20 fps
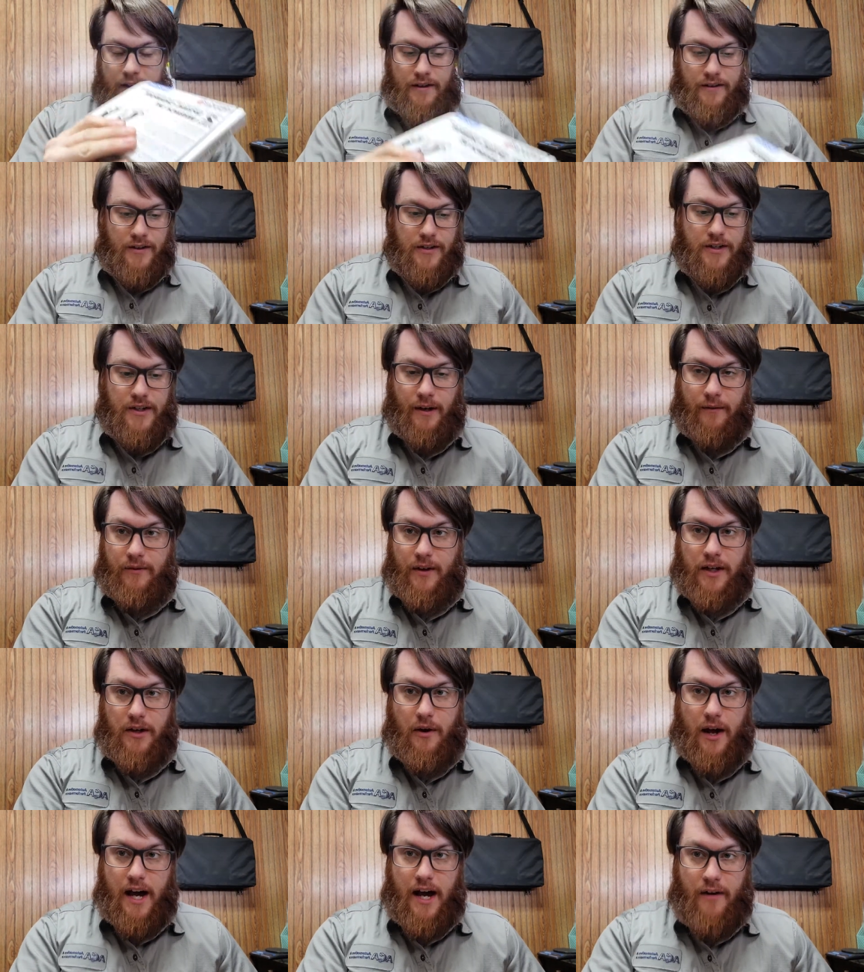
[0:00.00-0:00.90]
the stuff that
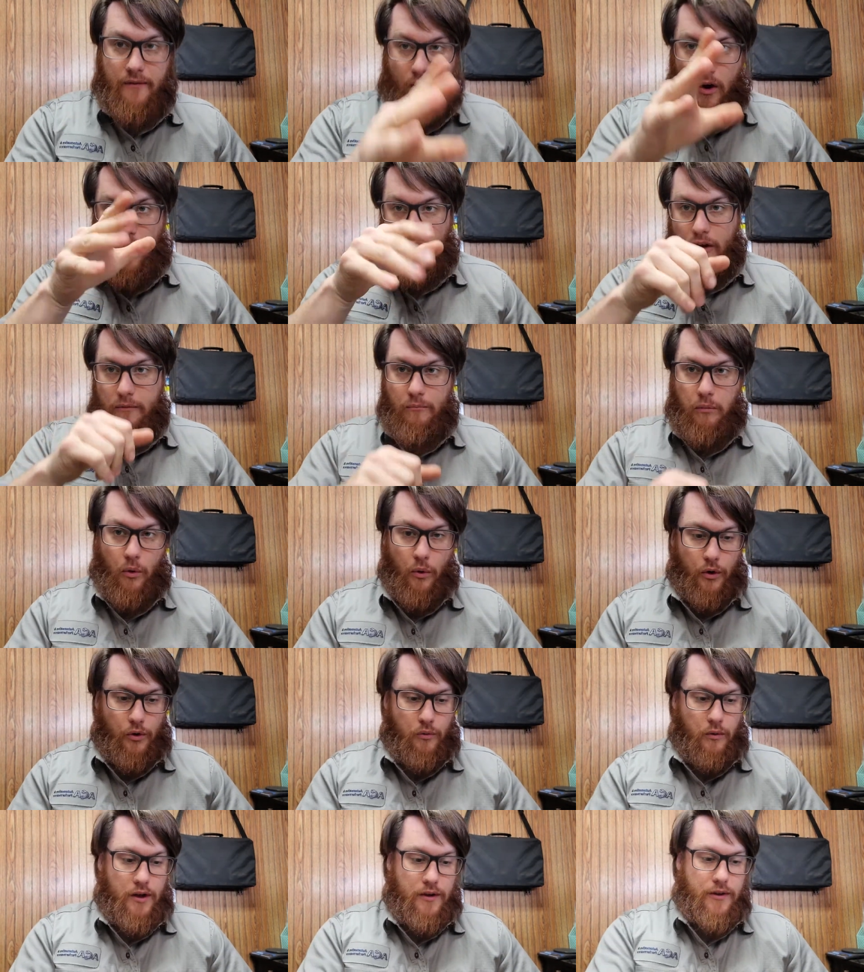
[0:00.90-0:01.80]
you have on
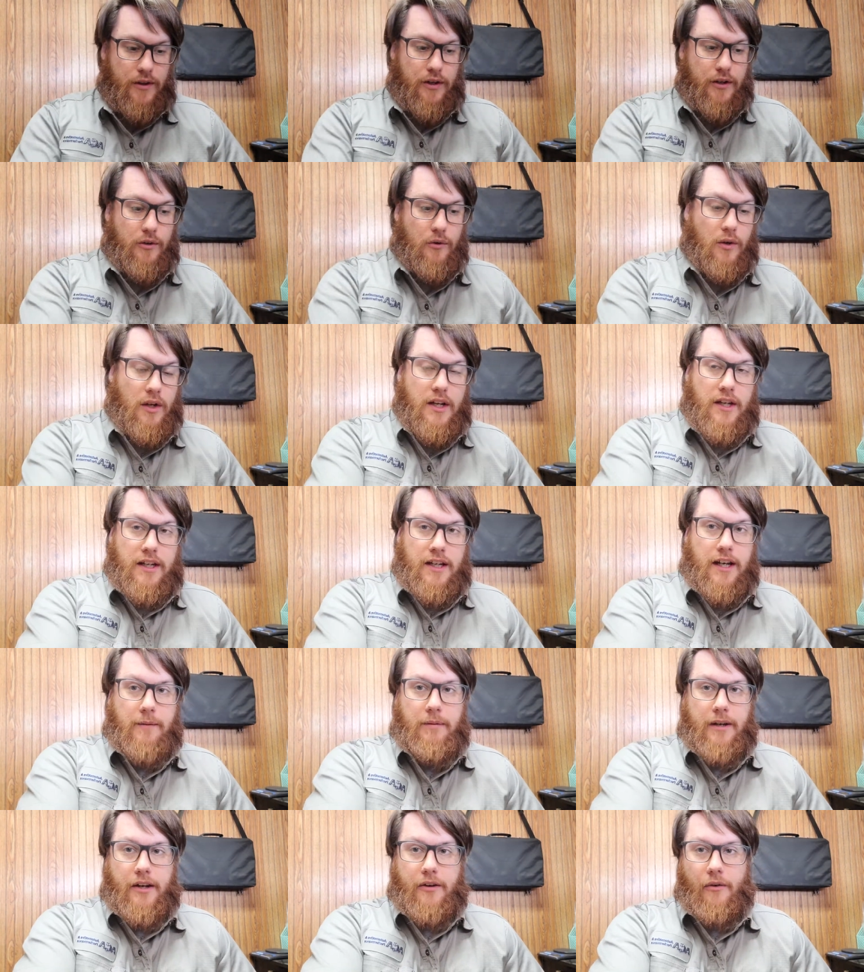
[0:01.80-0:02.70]
board with you,
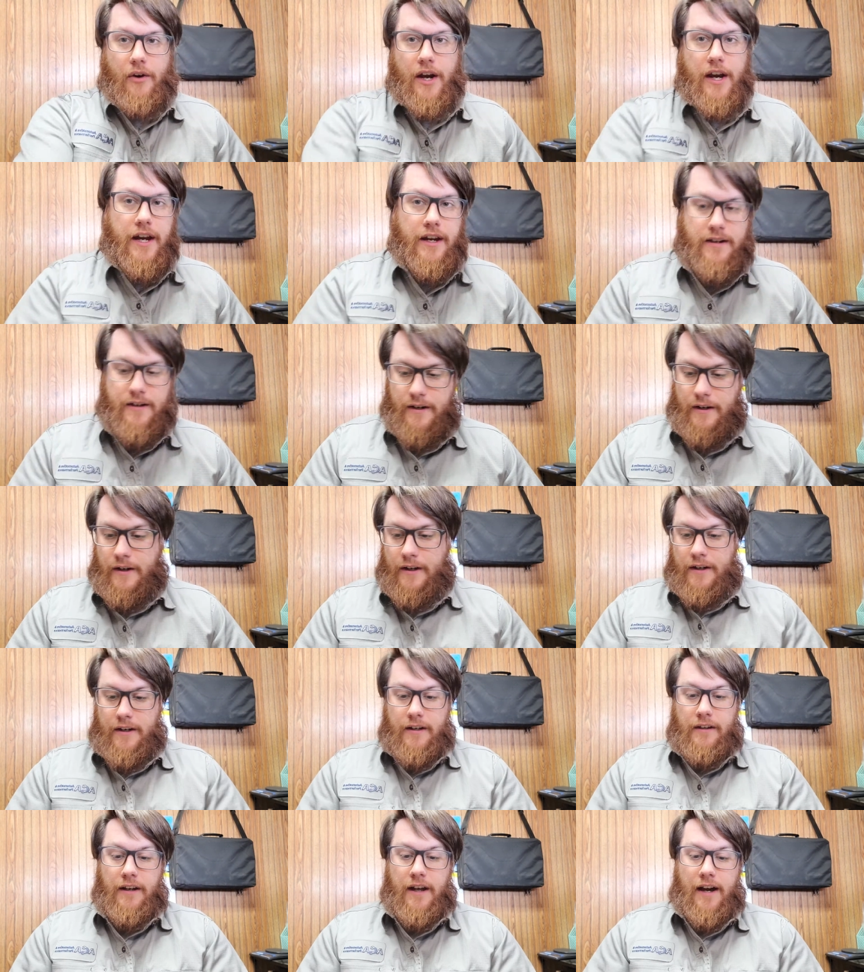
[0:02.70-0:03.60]
it'd be great.
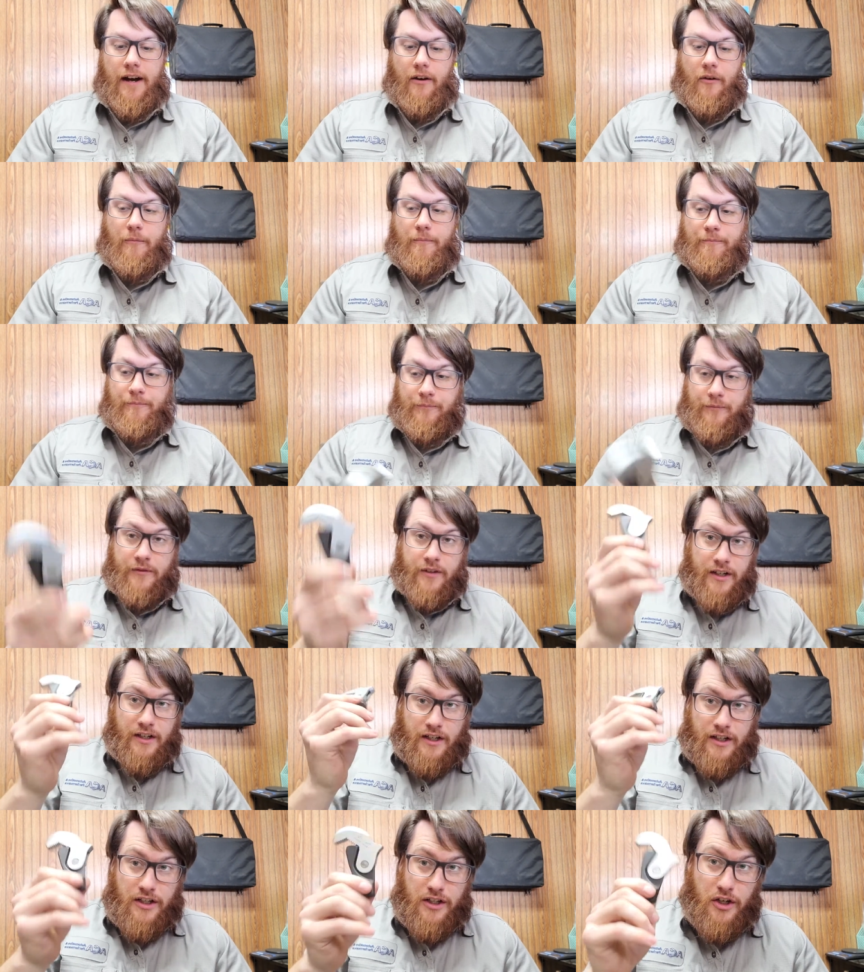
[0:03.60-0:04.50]
Now,
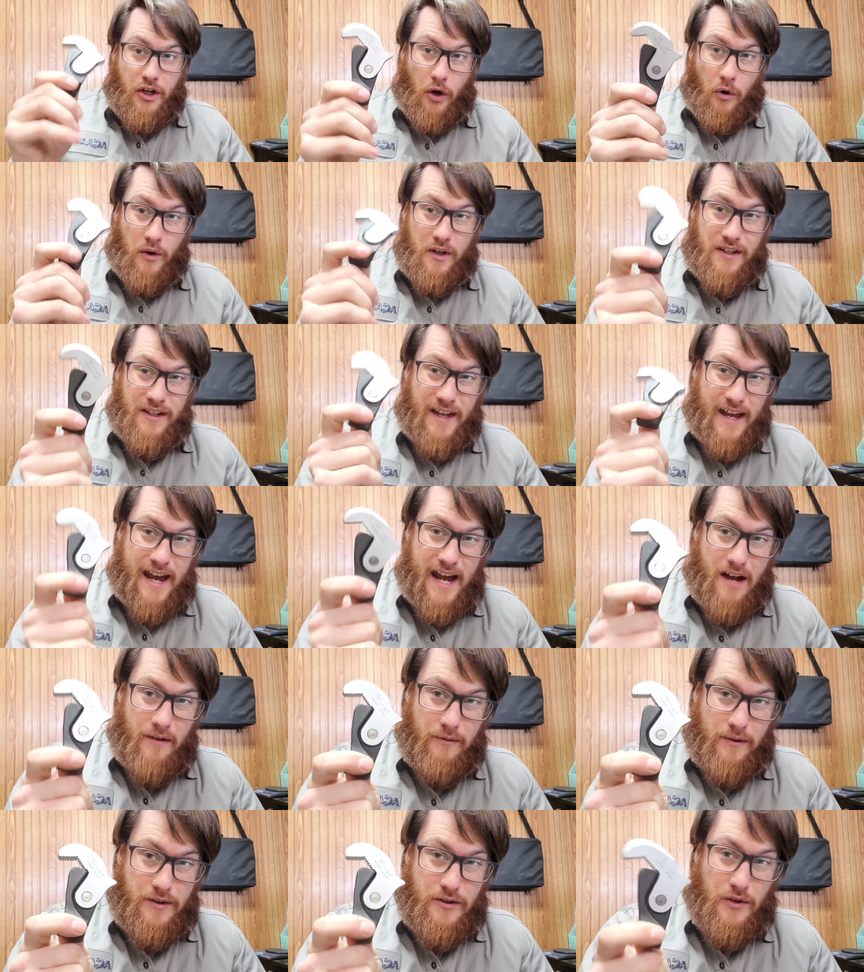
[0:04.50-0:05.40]
you go into the
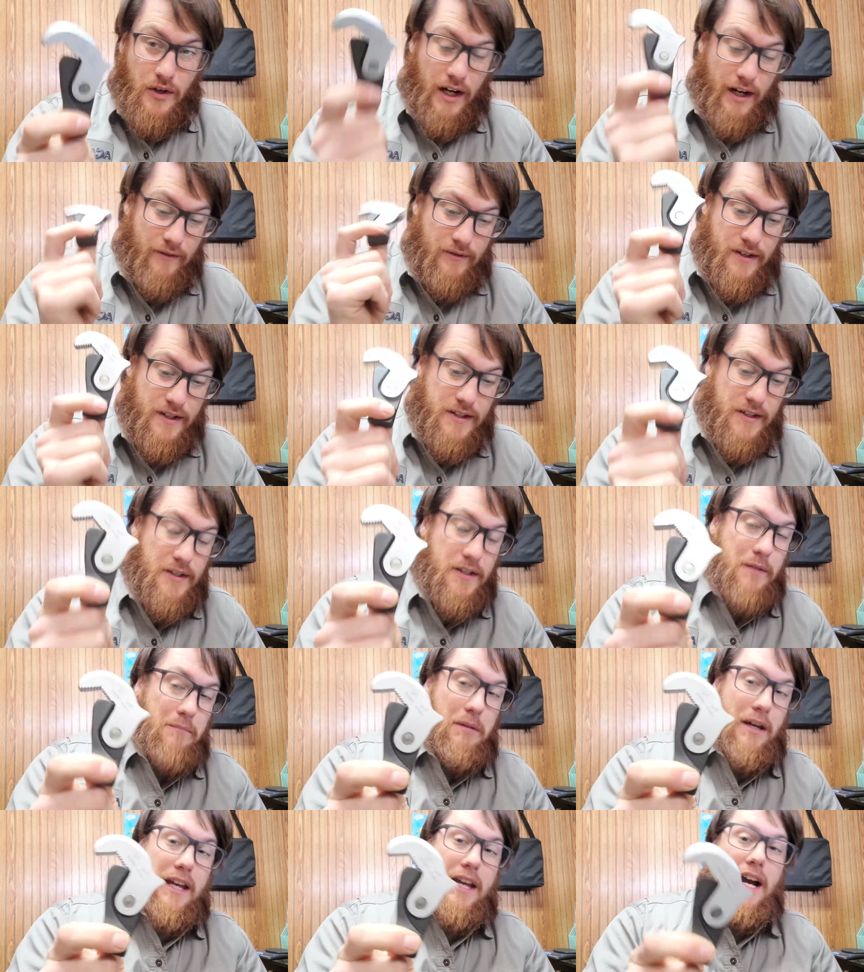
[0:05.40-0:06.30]
half inch drive. This is
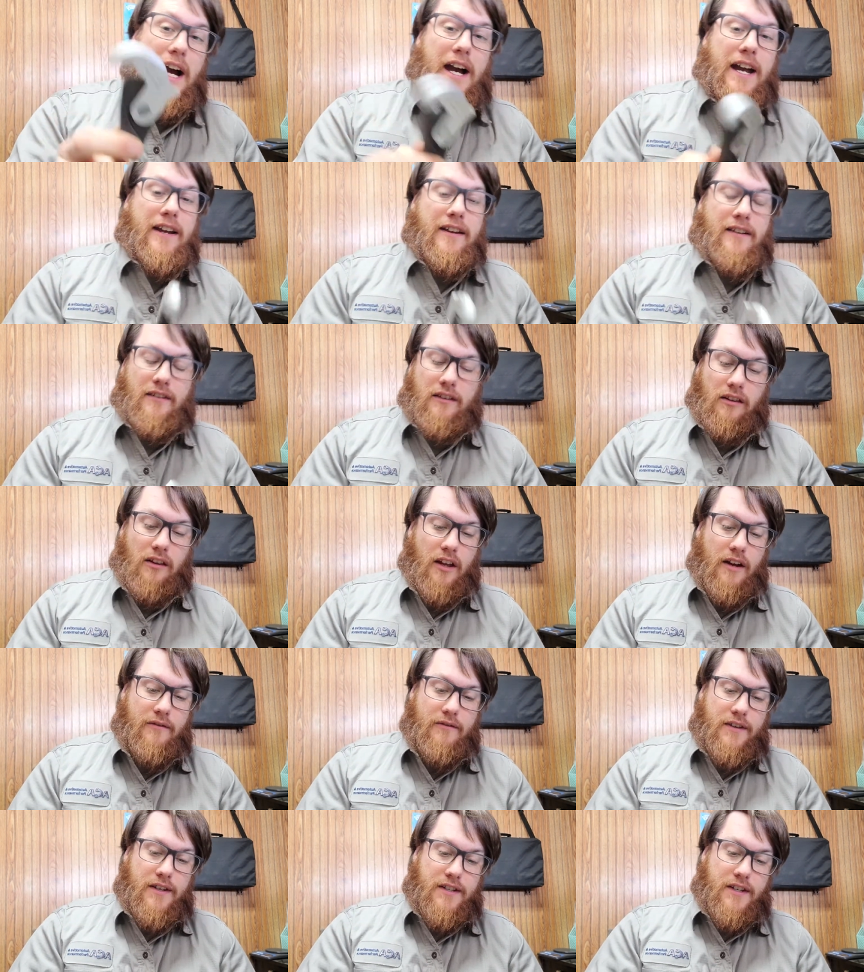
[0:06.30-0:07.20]
the big guy.
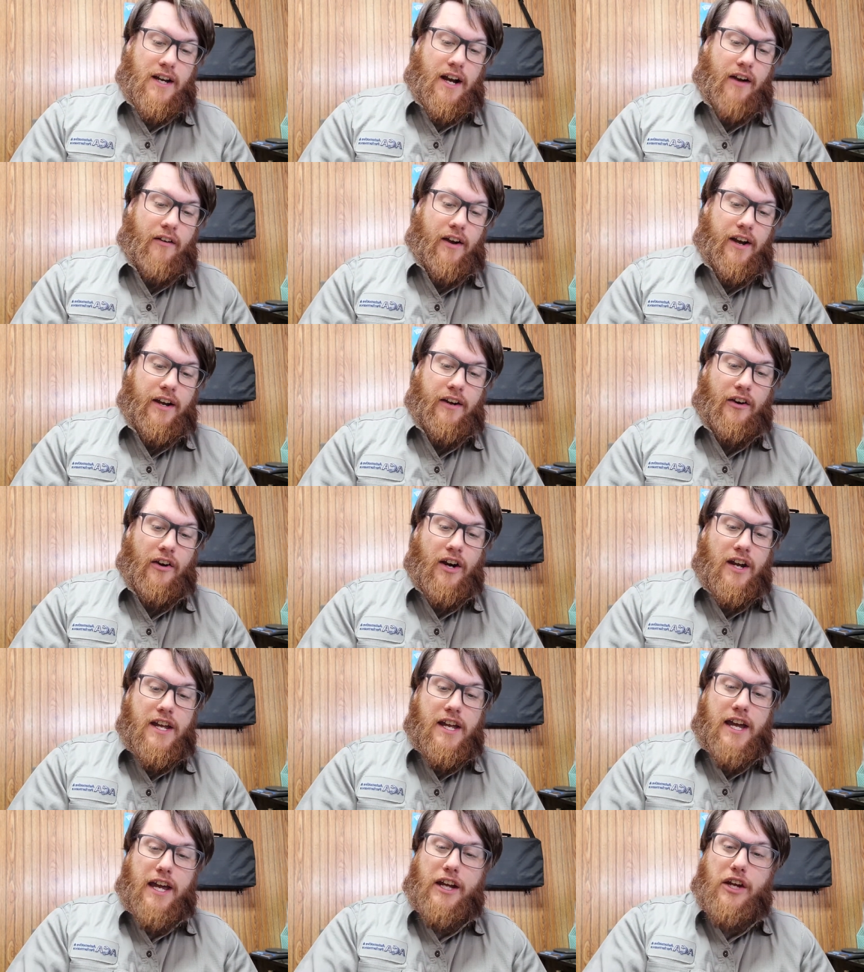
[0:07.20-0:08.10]
Love this guy right here.
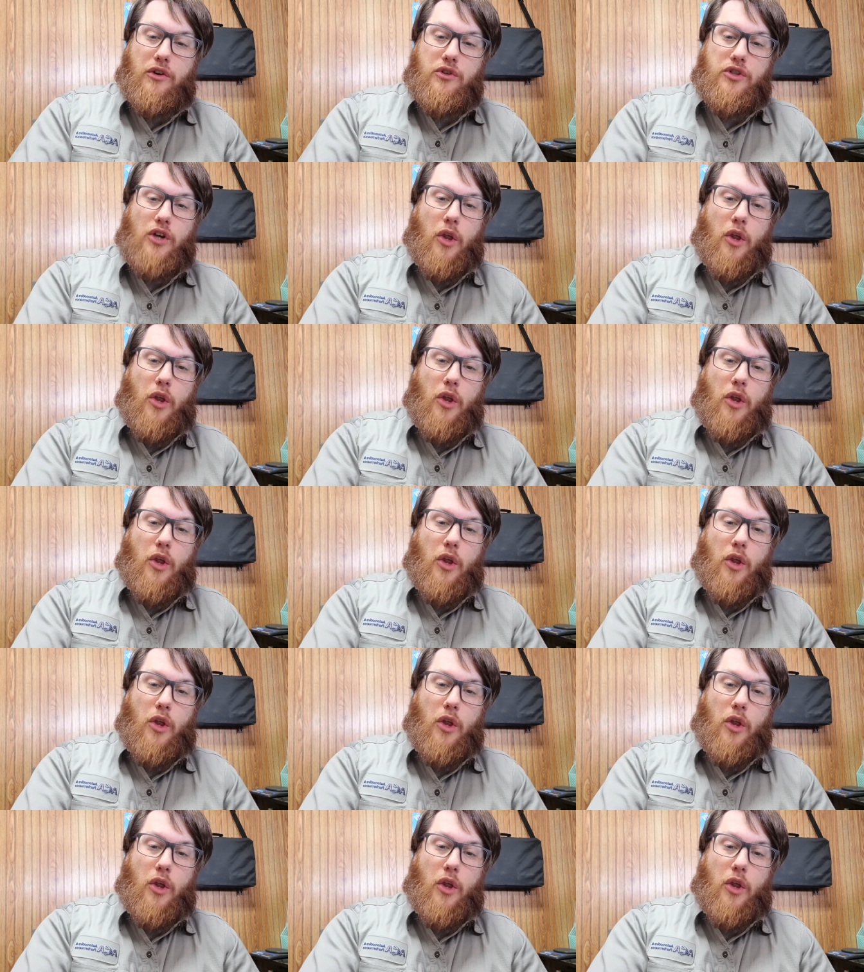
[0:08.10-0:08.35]
It goes